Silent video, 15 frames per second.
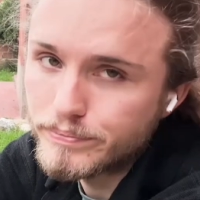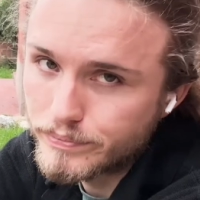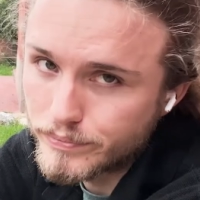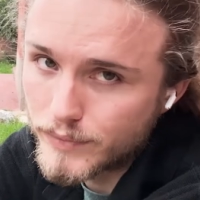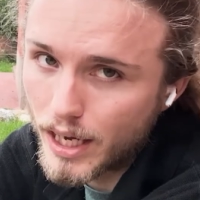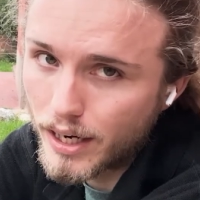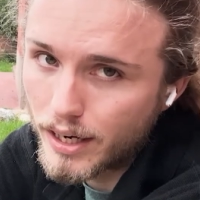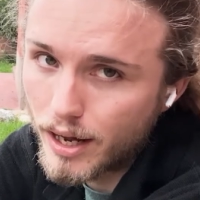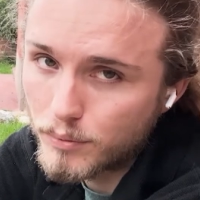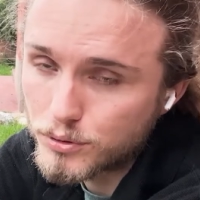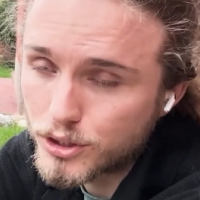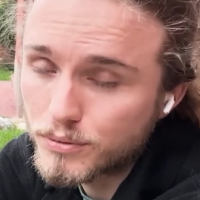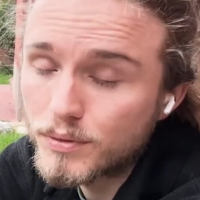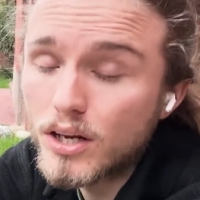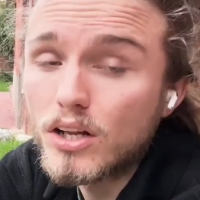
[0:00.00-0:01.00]
not an
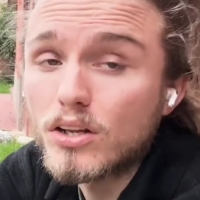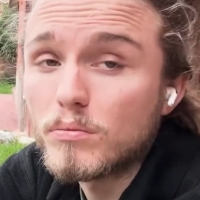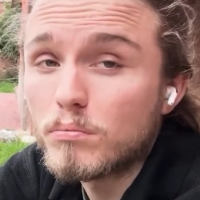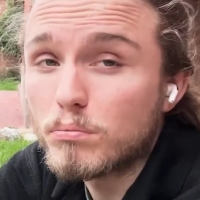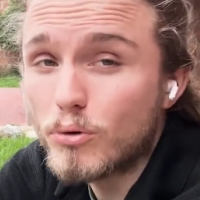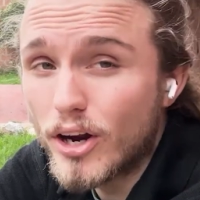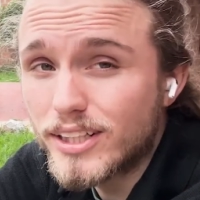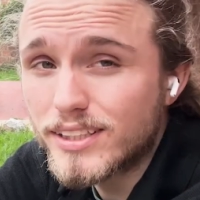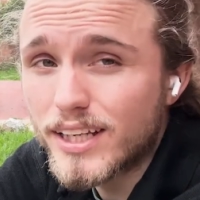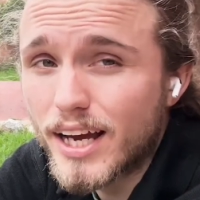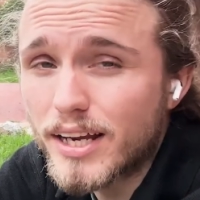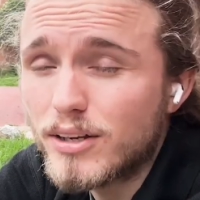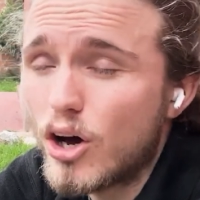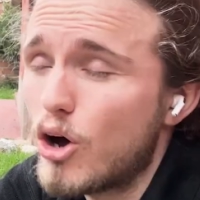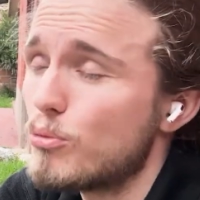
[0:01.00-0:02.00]
option. Bright
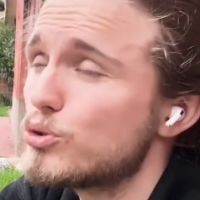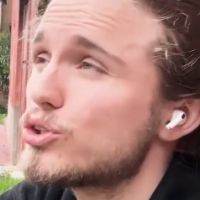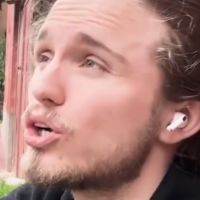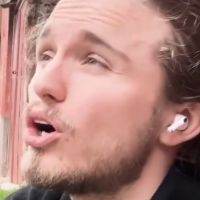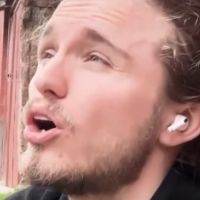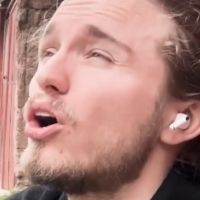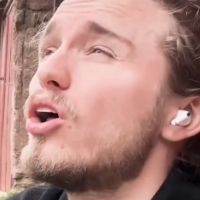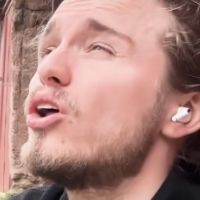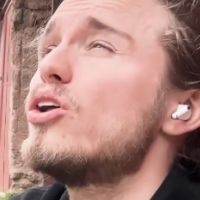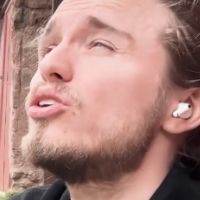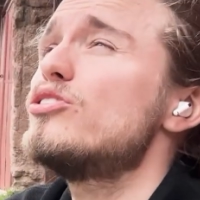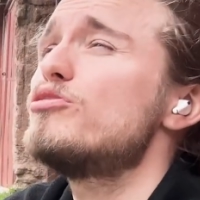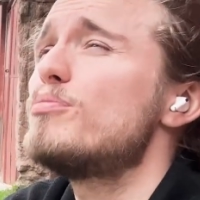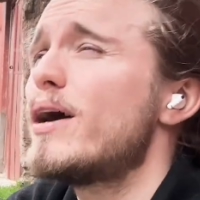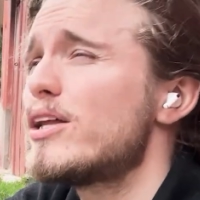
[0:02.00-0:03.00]
side, almost
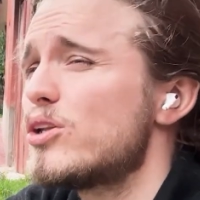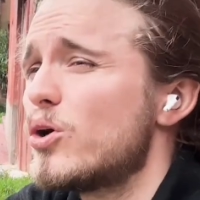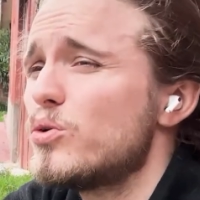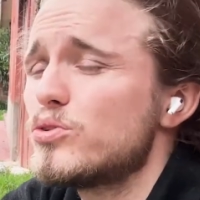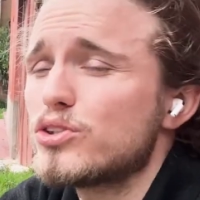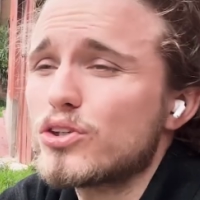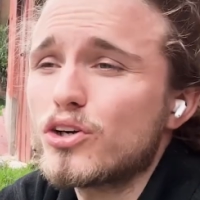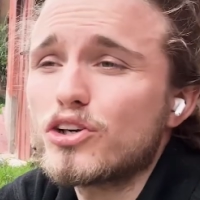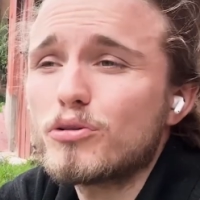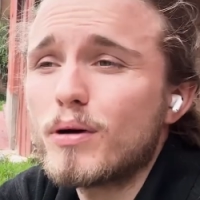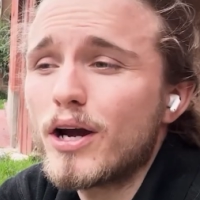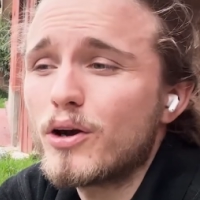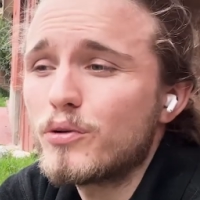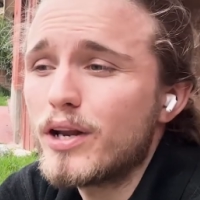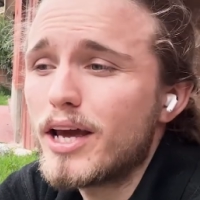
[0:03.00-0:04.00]
all of my loans are under
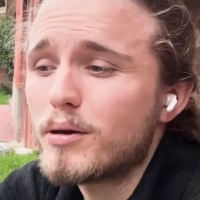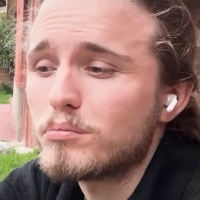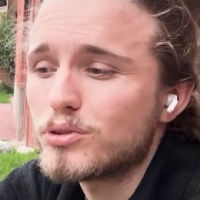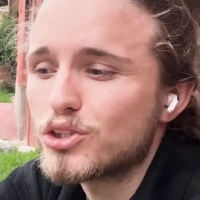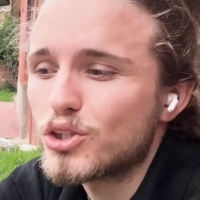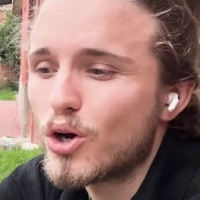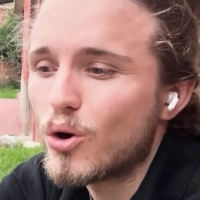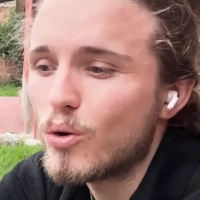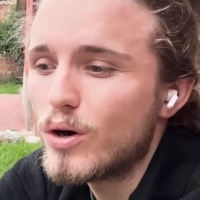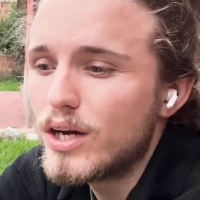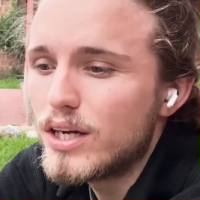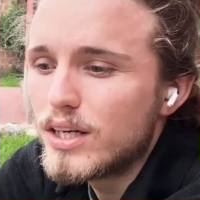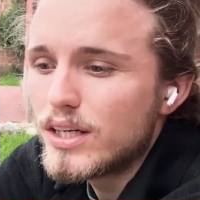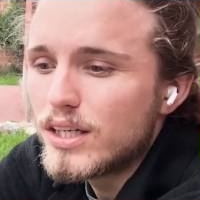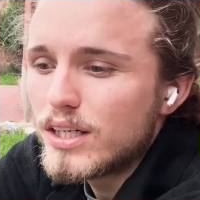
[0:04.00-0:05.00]
my own name. So
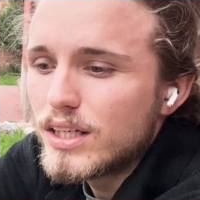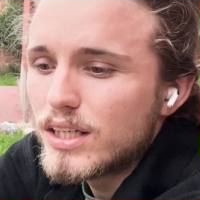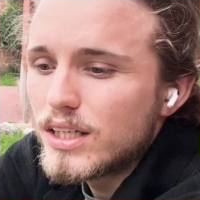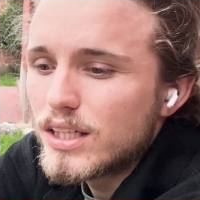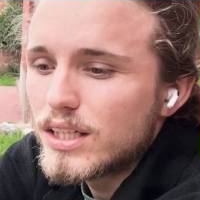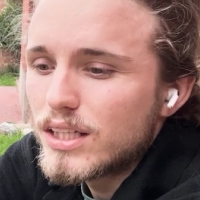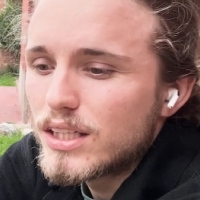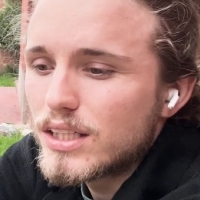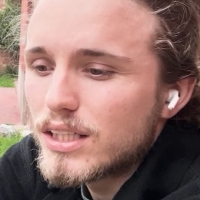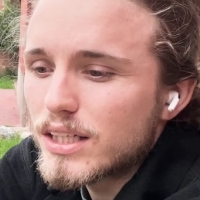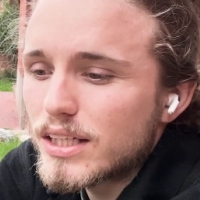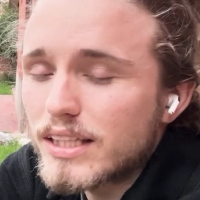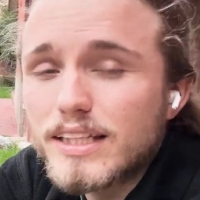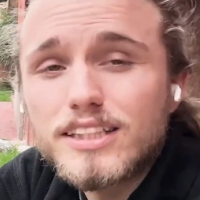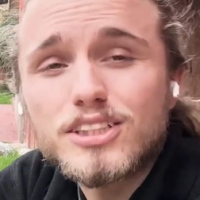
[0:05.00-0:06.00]

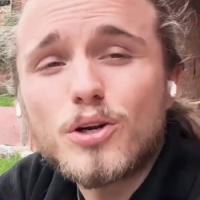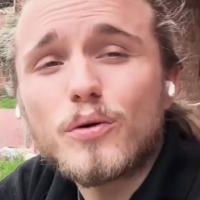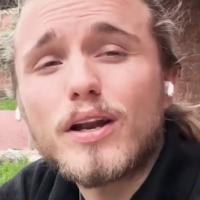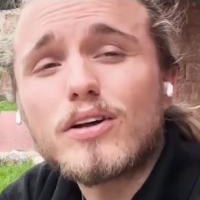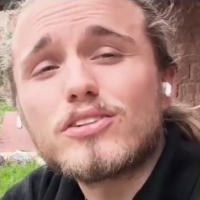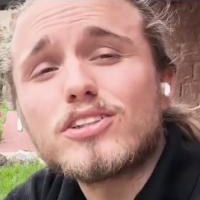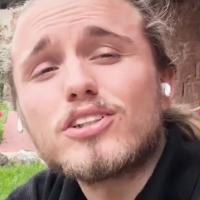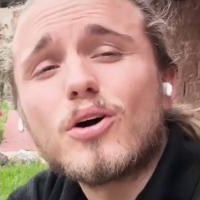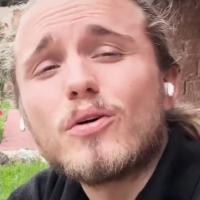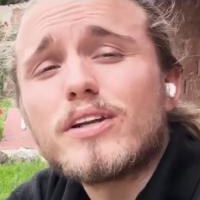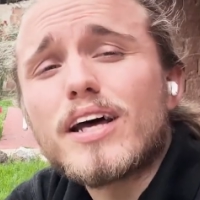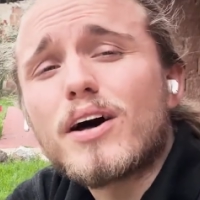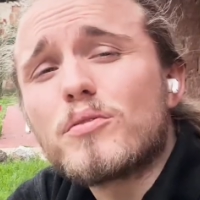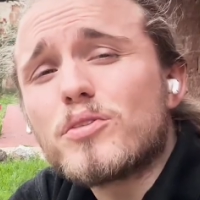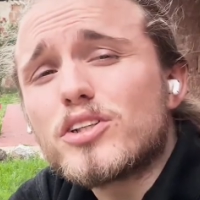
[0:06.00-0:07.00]
at least no one else is going
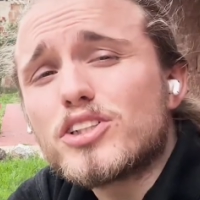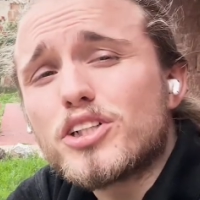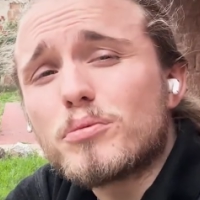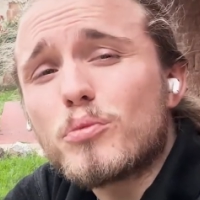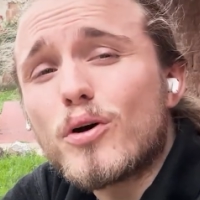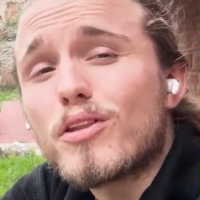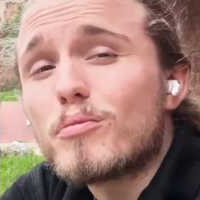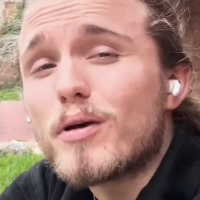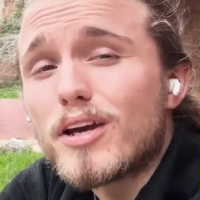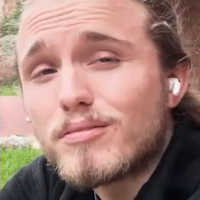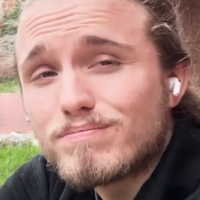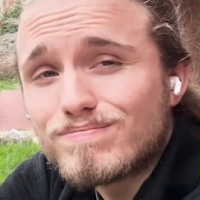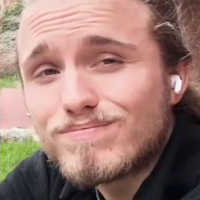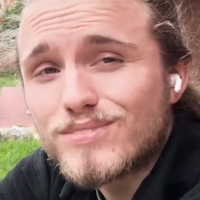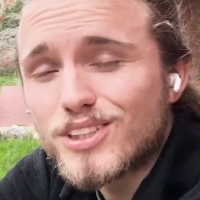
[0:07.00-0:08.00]
down with the ship with me.
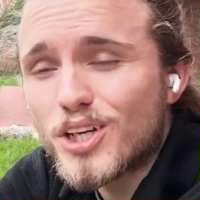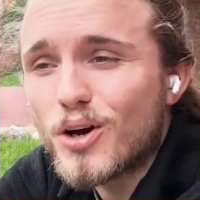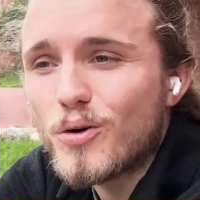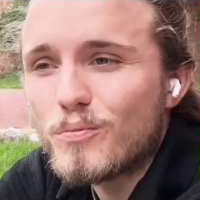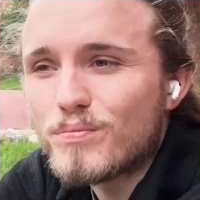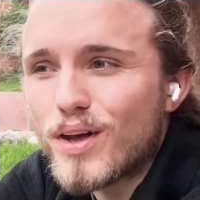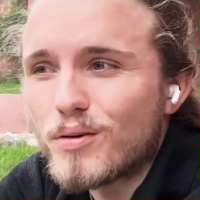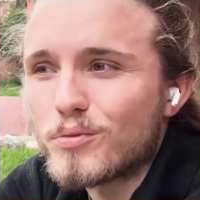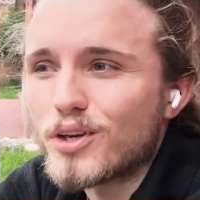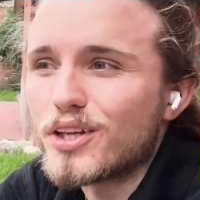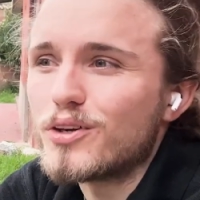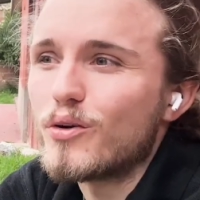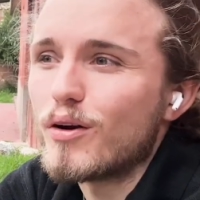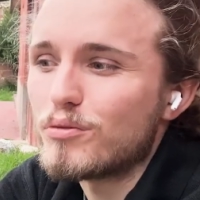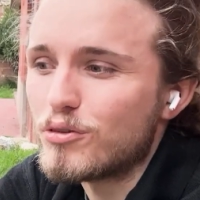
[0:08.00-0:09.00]
So I'm
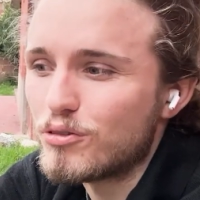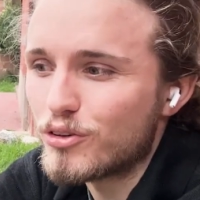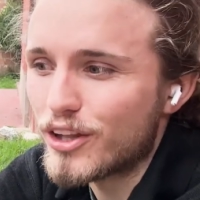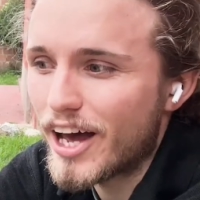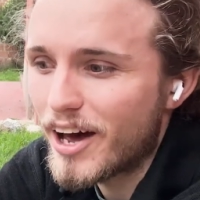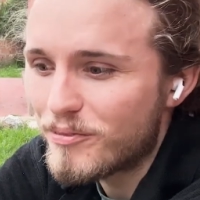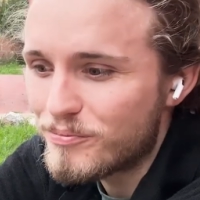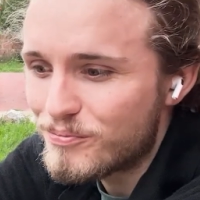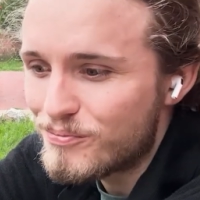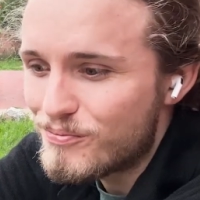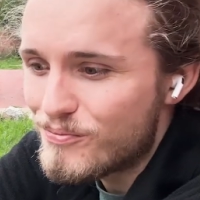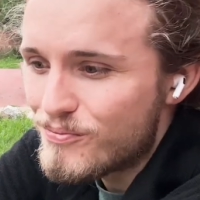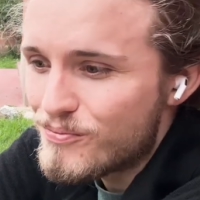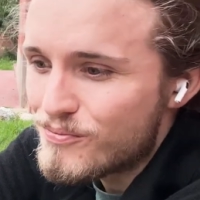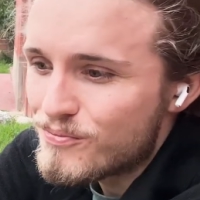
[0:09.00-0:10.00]
really grateful for that.
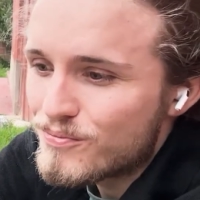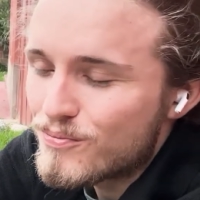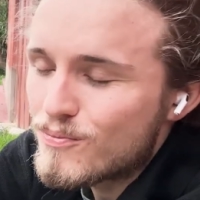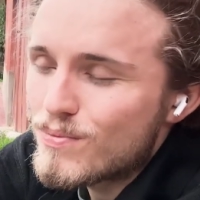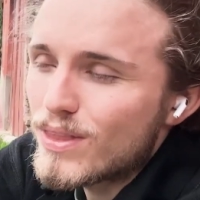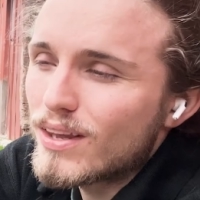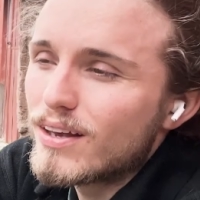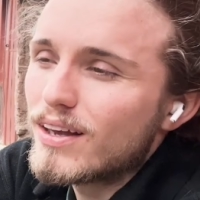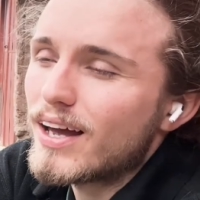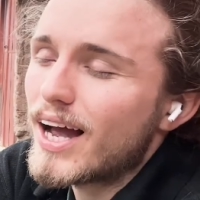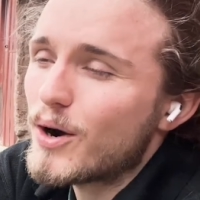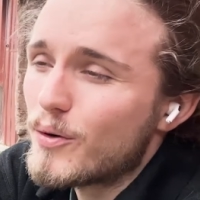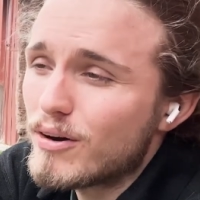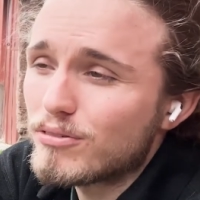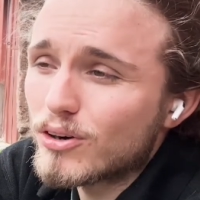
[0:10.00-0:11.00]

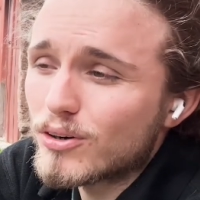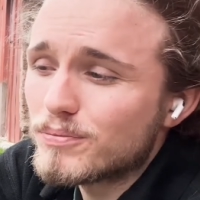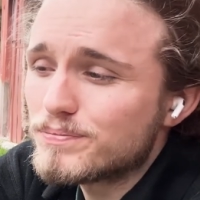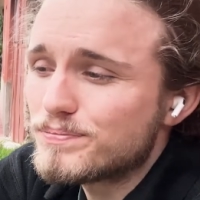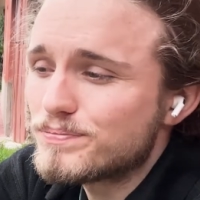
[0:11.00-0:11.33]
However,